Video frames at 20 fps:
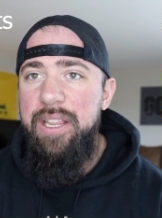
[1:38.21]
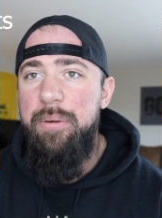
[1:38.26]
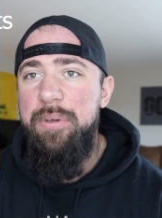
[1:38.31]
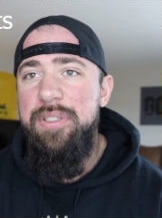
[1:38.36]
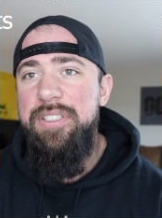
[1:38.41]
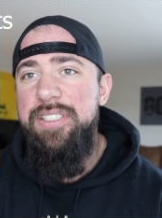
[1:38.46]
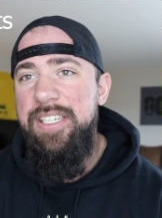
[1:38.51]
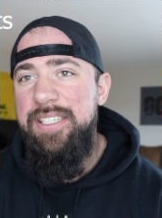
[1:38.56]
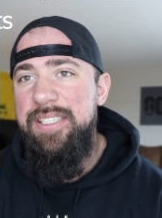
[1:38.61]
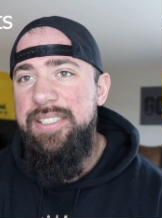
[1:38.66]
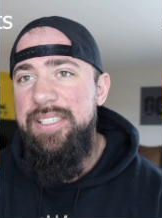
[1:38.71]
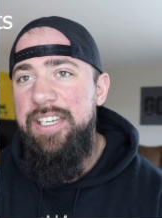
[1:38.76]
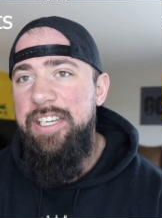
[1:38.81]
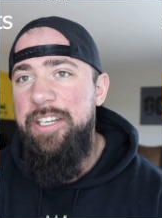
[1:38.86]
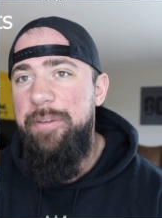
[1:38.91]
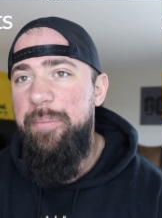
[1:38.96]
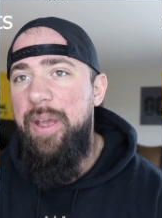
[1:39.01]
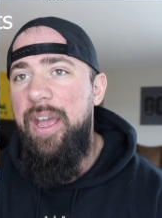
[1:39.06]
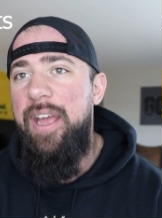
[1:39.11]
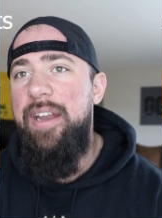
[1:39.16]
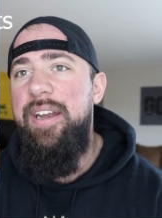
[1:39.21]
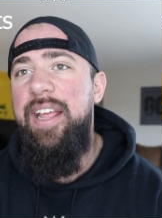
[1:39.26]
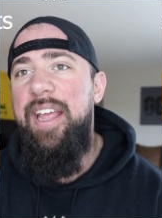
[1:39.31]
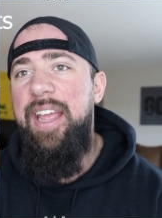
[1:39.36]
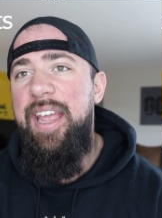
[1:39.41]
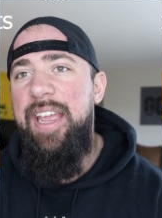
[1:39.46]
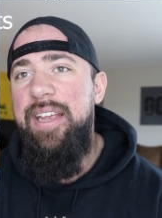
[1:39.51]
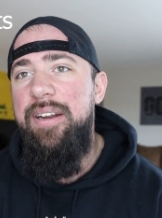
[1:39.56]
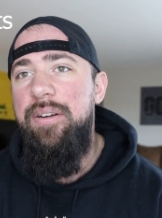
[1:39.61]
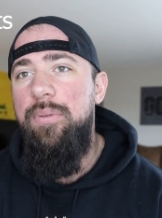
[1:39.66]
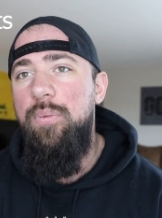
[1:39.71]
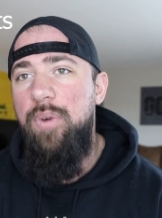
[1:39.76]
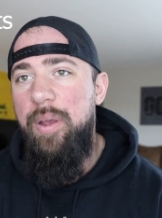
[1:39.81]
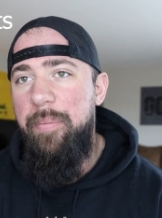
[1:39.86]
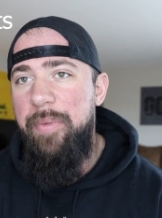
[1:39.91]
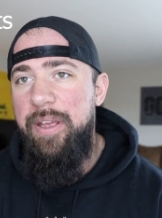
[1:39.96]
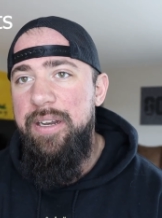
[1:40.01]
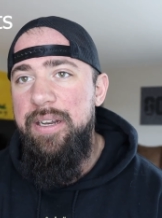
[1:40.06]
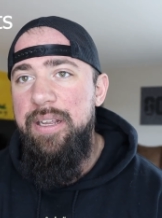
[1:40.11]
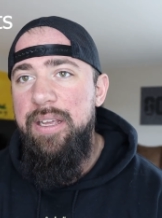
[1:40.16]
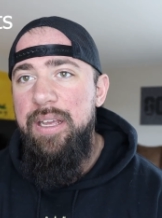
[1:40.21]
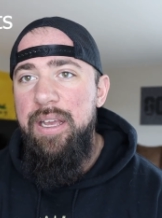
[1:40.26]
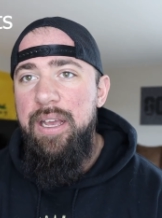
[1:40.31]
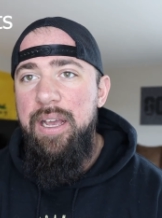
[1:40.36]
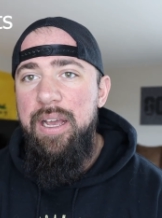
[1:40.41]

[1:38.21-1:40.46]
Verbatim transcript: There were 16 men, eight women.